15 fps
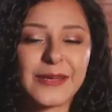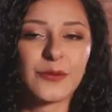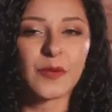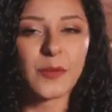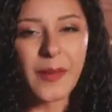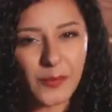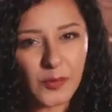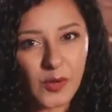
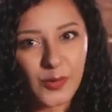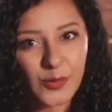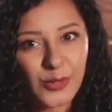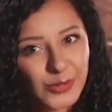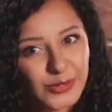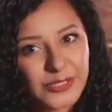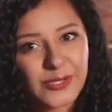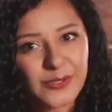Remember our
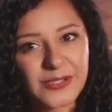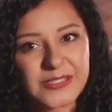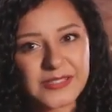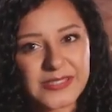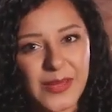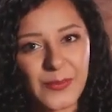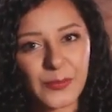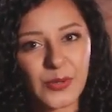earlier
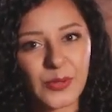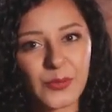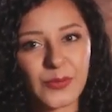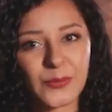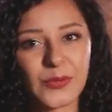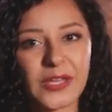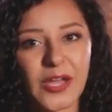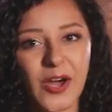example
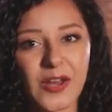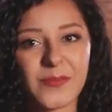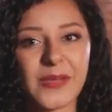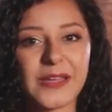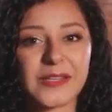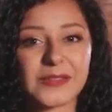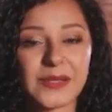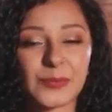when we
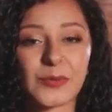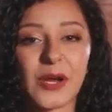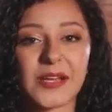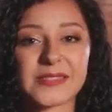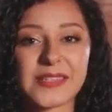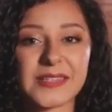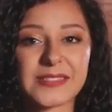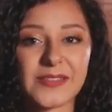automated the
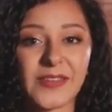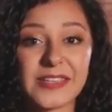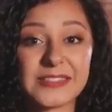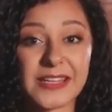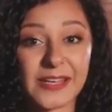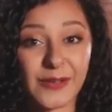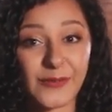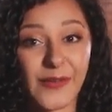process of
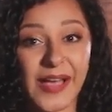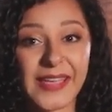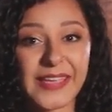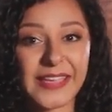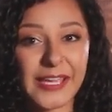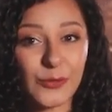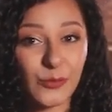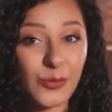
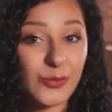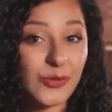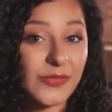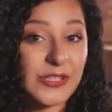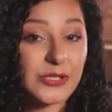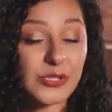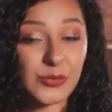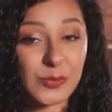identifying and
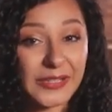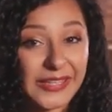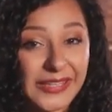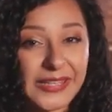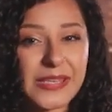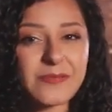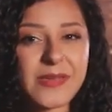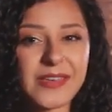removing
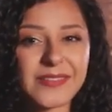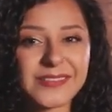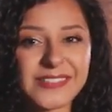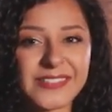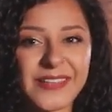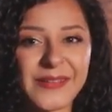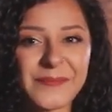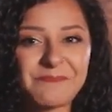duplicate emails?